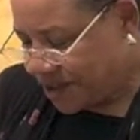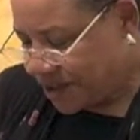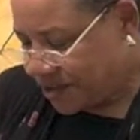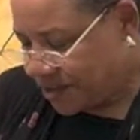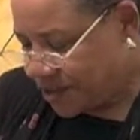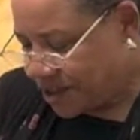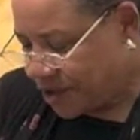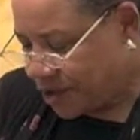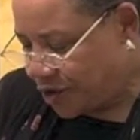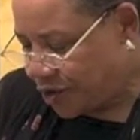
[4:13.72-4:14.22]

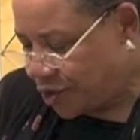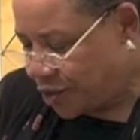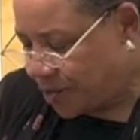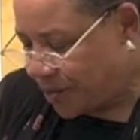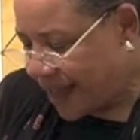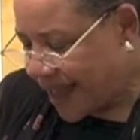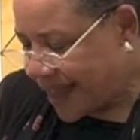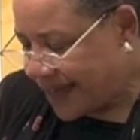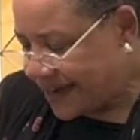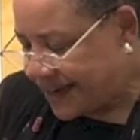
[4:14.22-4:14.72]
with
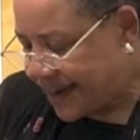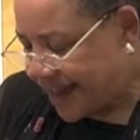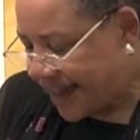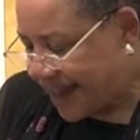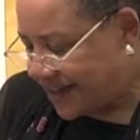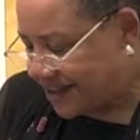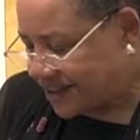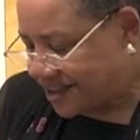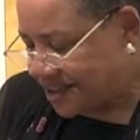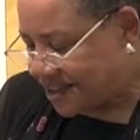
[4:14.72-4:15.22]
whom I
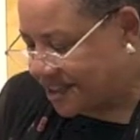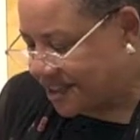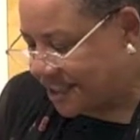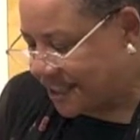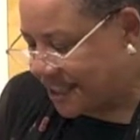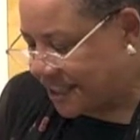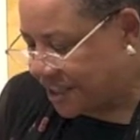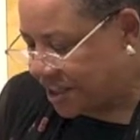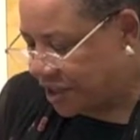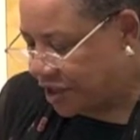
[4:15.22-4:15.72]
danced to
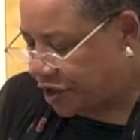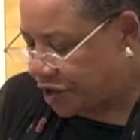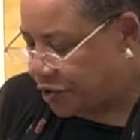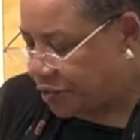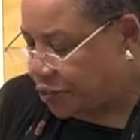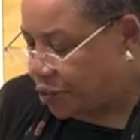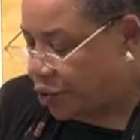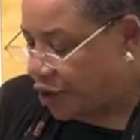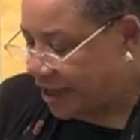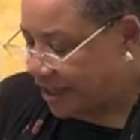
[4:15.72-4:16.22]
Tito
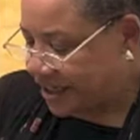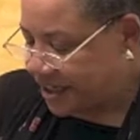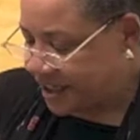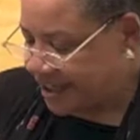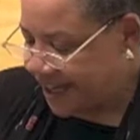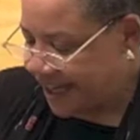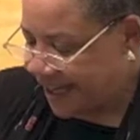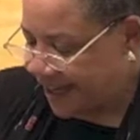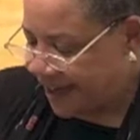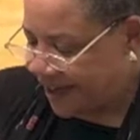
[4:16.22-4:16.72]

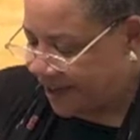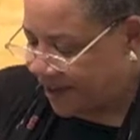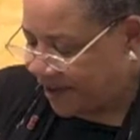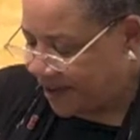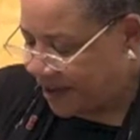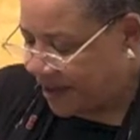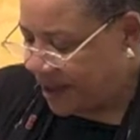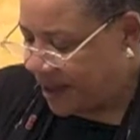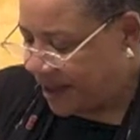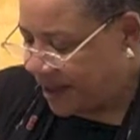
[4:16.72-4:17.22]
Puente
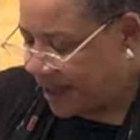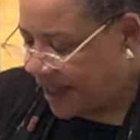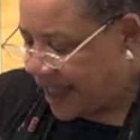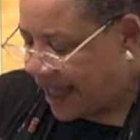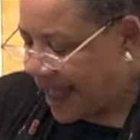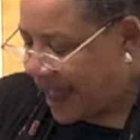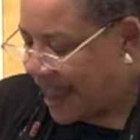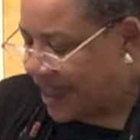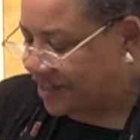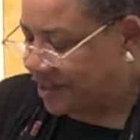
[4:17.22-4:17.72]

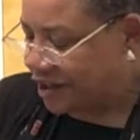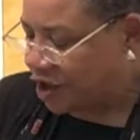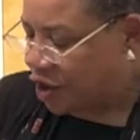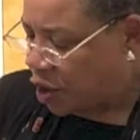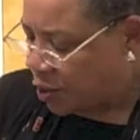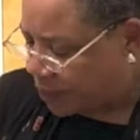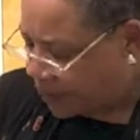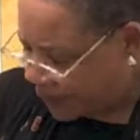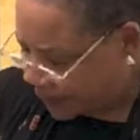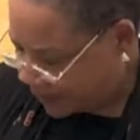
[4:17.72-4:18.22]
at the
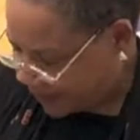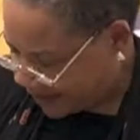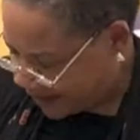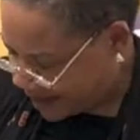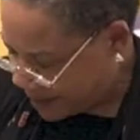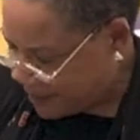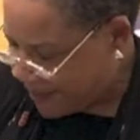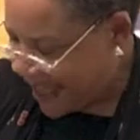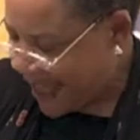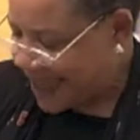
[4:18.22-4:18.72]

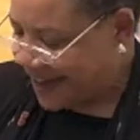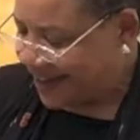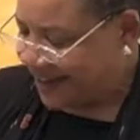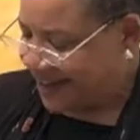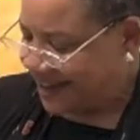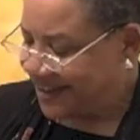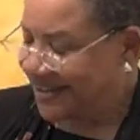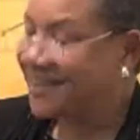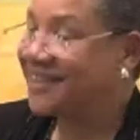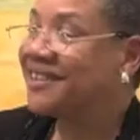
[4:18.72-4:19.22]
Copacabana
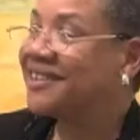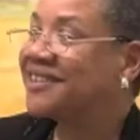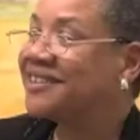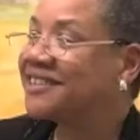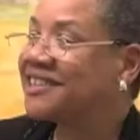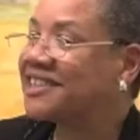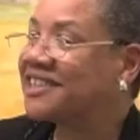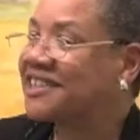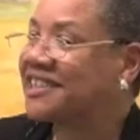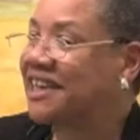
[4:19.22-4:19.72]

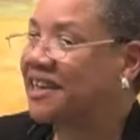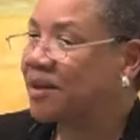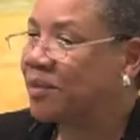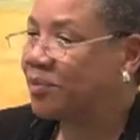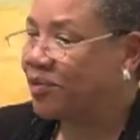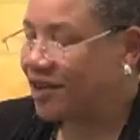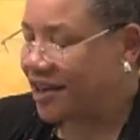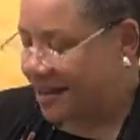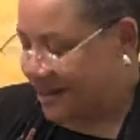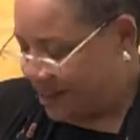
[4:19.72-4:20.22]
to
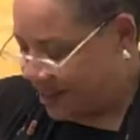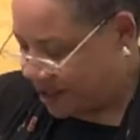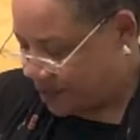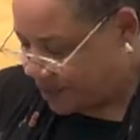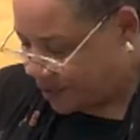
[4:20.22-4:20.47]
celebrate his